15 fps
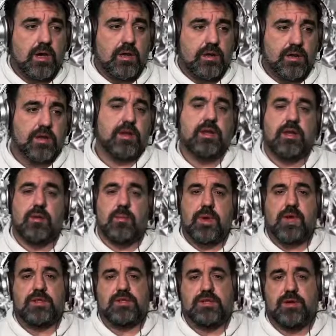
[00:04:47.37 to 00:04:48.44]
They're getting a
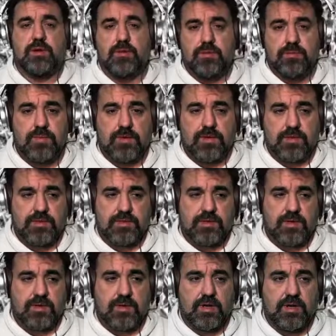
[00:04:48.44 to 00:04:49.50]
bad show because they're
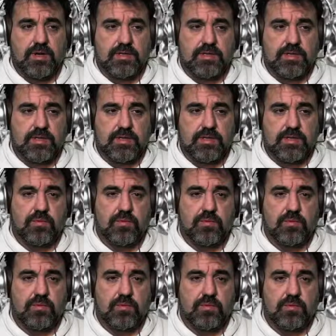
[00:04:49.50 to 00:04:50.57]
getting to see someone
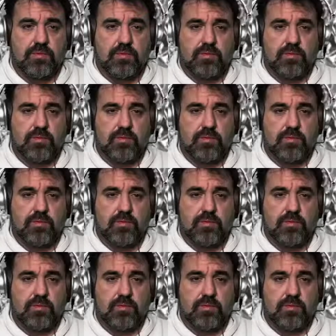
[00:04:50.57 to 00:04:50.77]
who